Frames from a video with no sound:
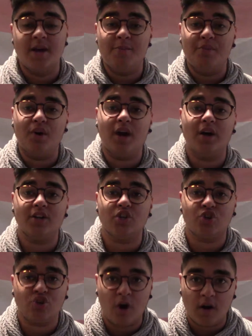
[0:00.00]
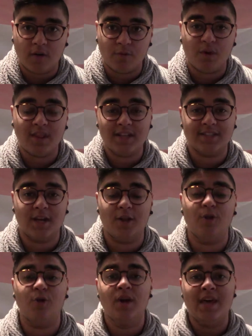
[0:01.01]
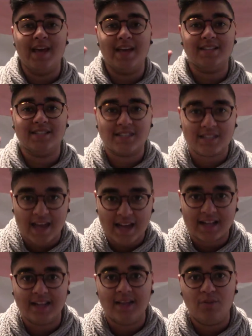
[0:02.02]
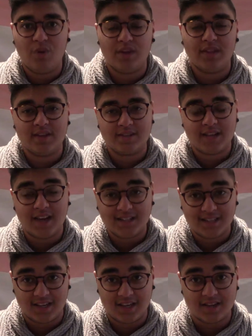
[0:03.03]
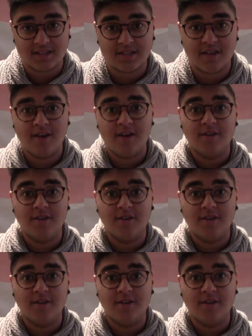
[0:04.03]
put out a chart where they tell you exactly what their sizing is.